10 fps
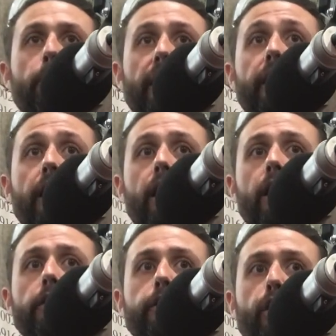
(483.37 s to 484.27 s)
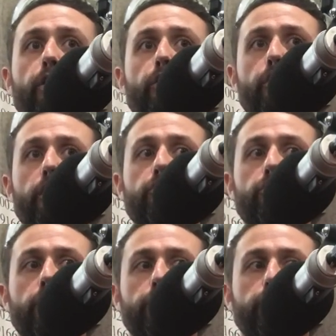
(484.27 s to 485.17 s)
But, you know,
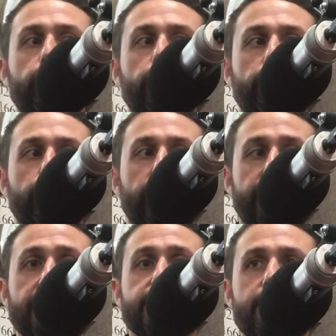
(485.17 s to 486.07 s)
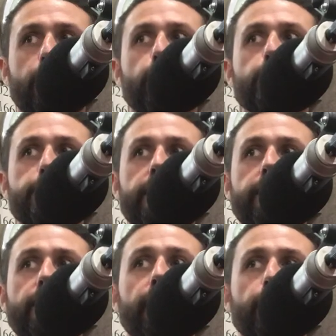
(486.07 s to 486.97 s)
that's an illusion
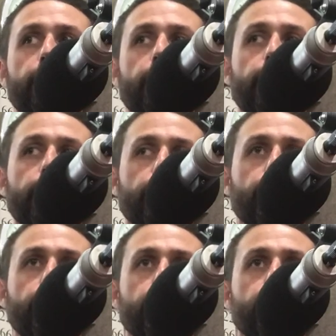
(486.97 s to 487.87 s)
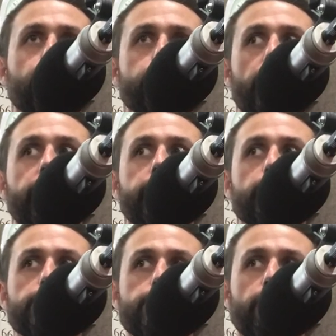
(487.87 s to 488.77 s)
that you're telling
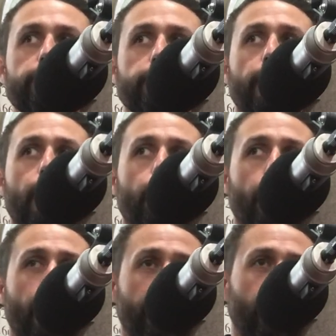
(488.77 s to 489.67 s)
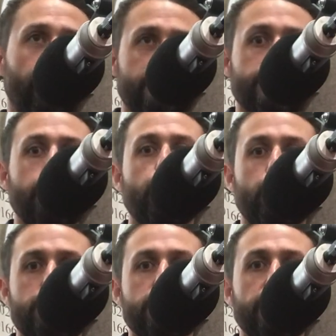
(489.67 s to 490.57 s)
yourself on a
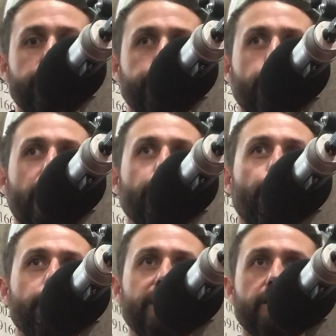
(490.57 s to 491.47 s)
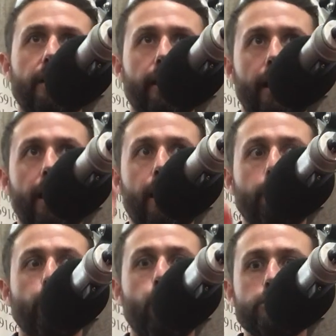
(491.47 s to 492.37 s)
subconscious level. You may not be
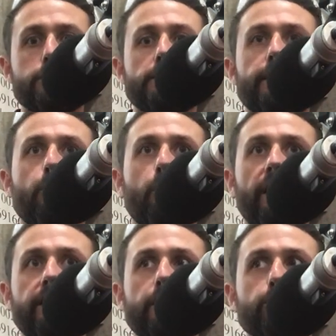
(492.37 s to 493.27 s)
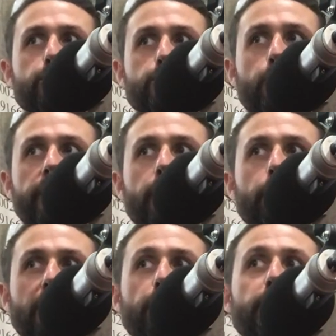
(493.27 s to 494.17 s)
consciously aware that you're doing it,
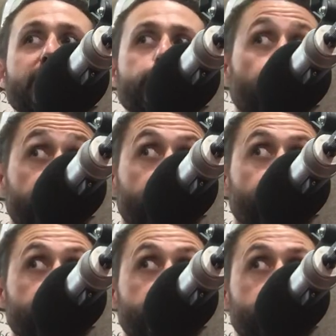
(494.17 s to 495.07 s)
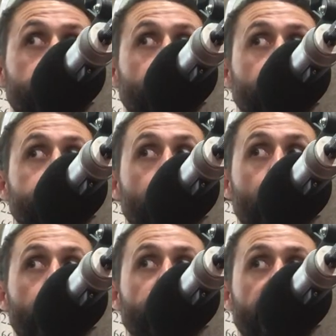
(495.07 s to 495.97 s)
but you've been doing it for such a long
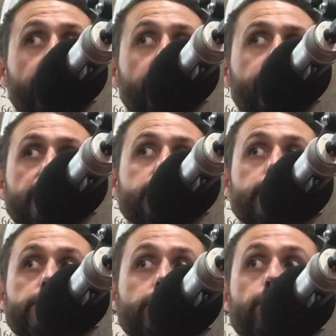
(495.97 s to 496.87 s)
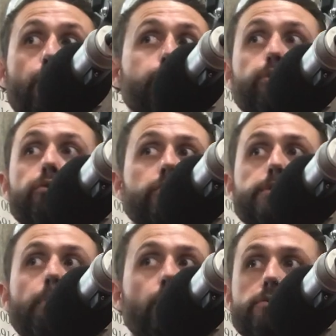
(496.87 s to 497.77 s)
time that that's just the go-to
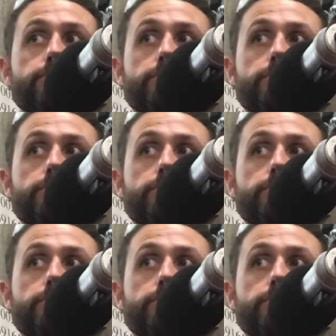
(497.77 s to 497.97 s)
response.